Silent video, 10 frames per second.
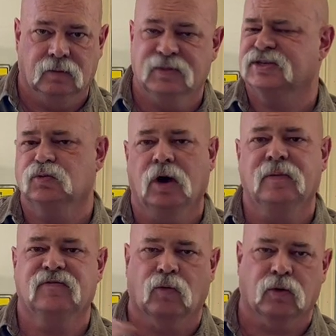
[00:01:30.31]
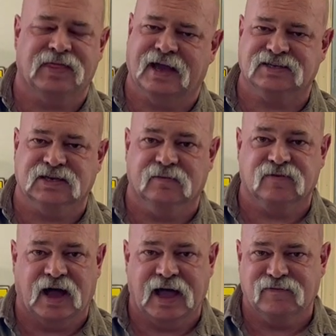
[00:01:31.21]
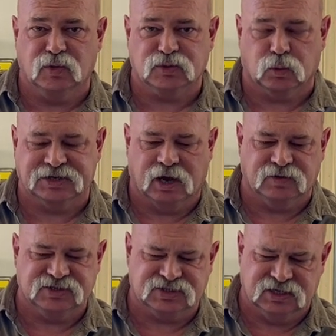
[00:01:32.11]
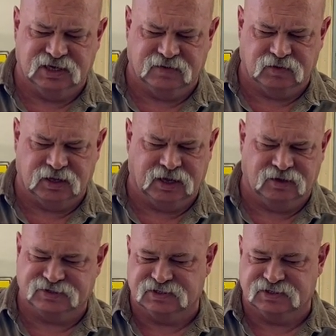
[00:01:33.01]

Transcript: This is well before the XM5 and what's worked out with SIG and everything else.